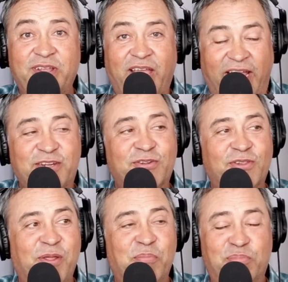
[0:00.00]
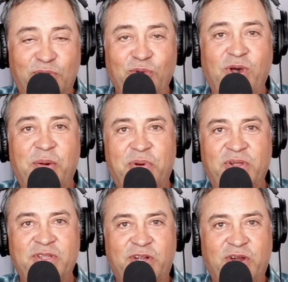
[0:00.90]
actually blew up
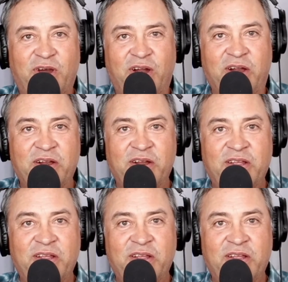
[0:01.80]
on the car,